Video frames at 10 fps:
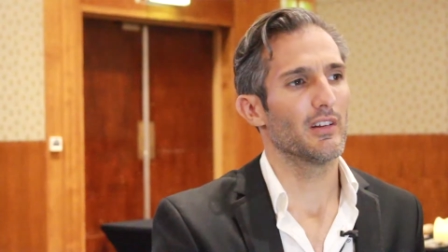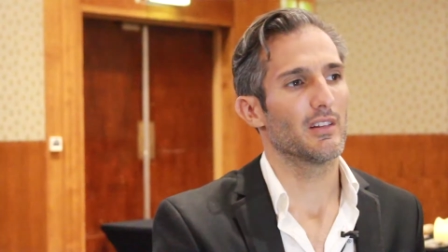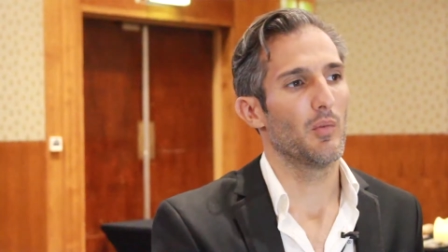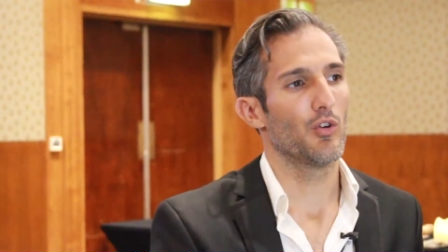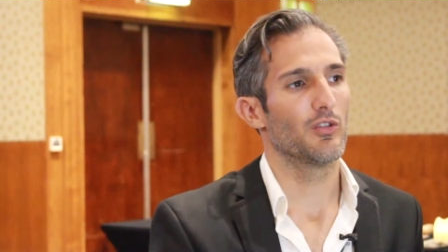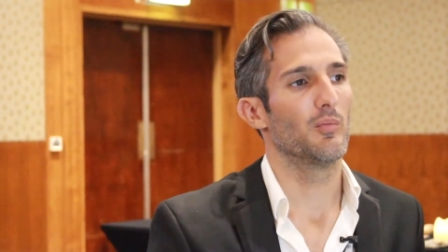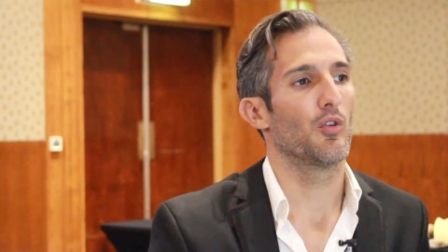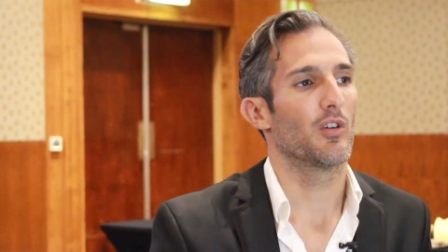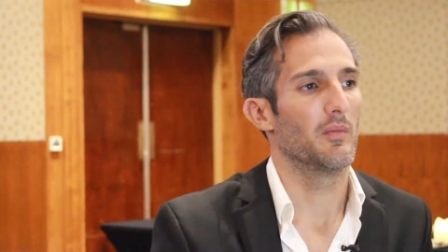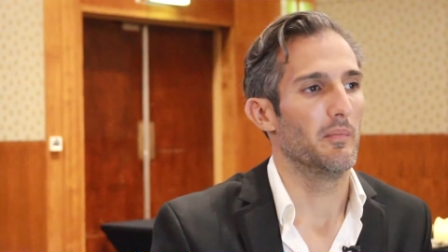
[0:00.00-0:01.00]
like the most
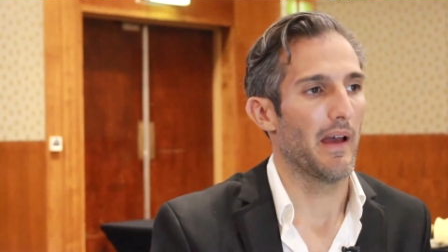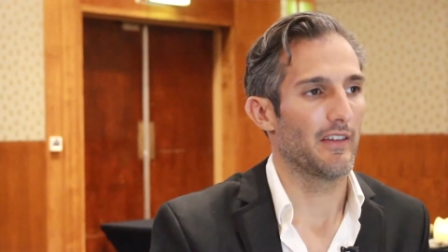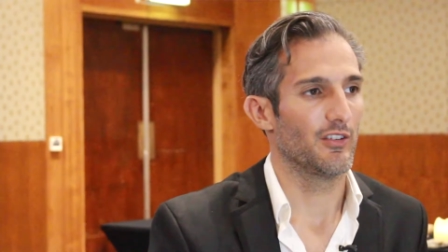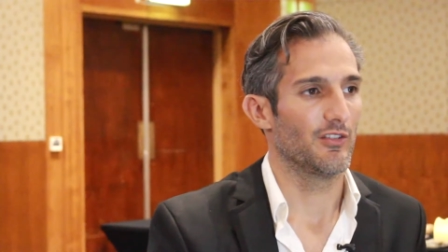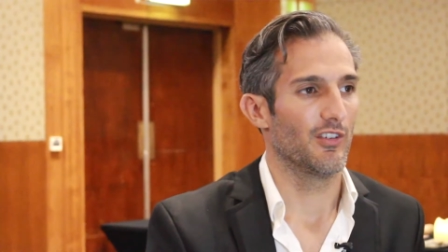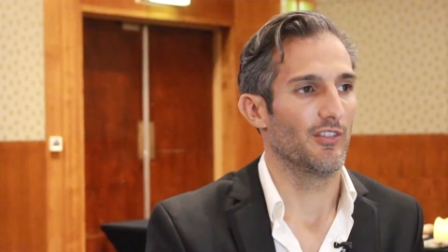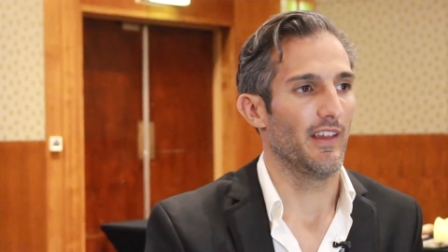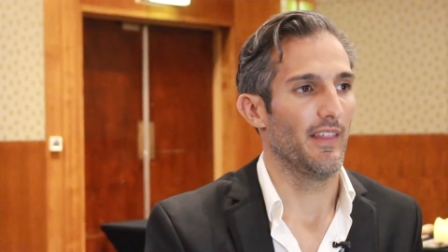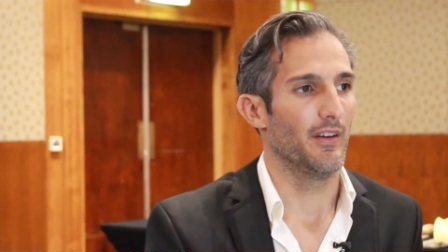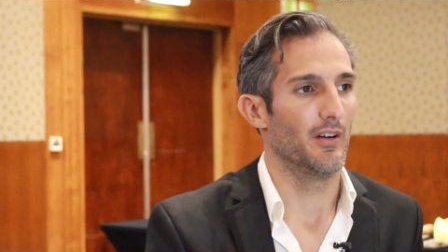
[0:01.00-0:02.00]
important message is
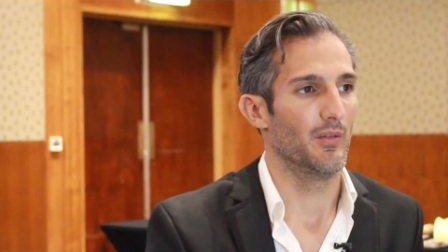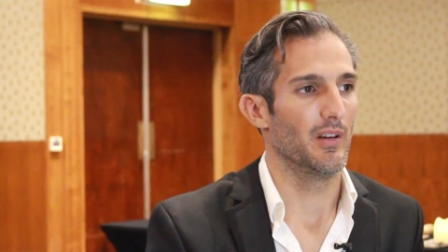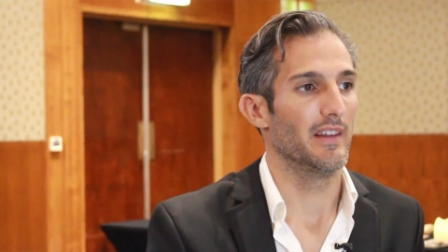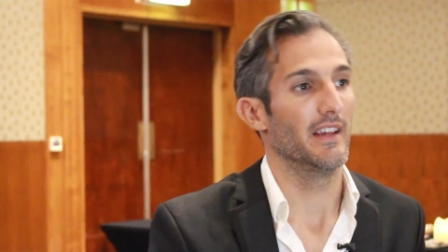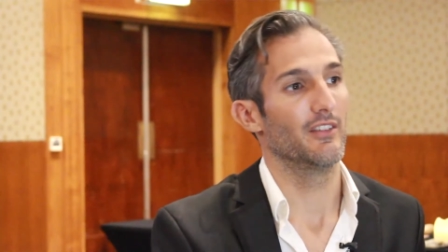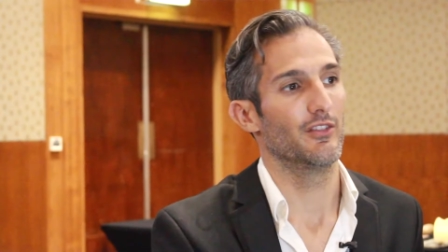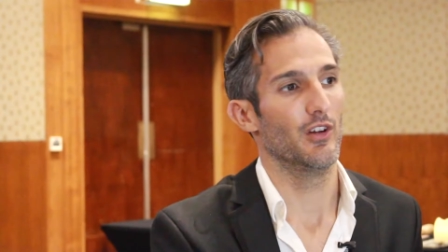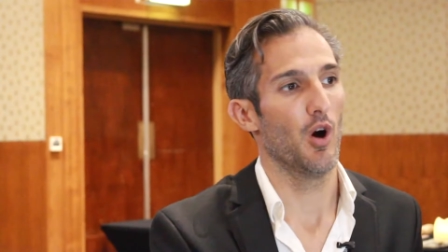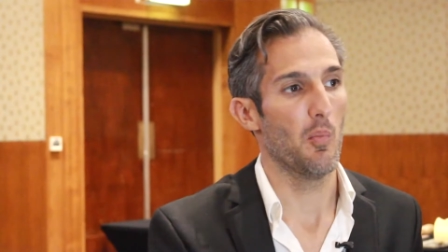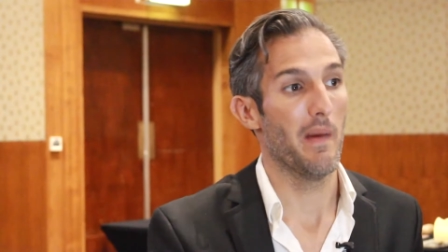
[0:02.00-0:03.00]
that there really is
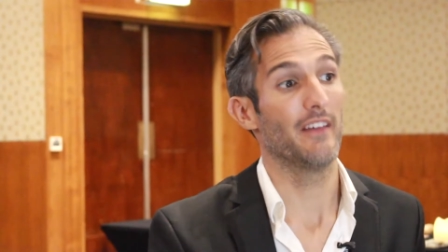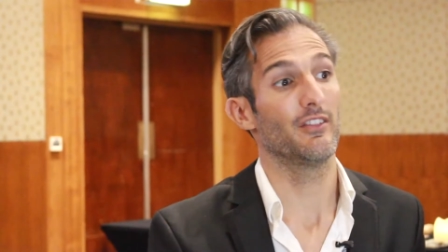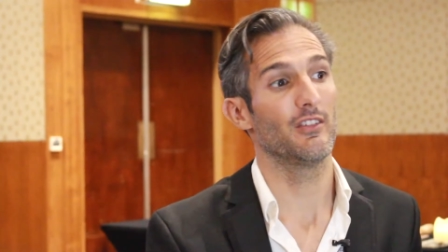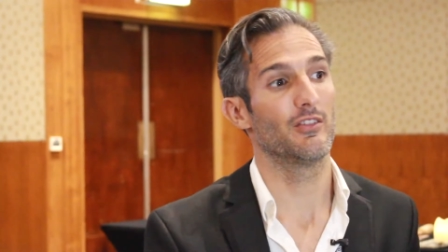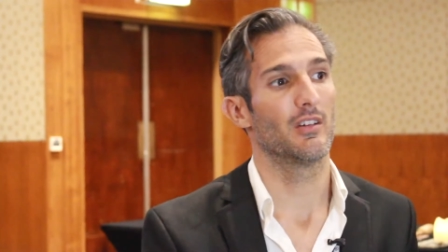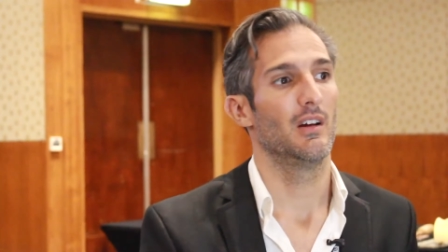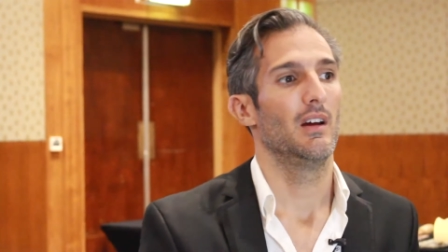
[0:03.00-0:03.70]
no message.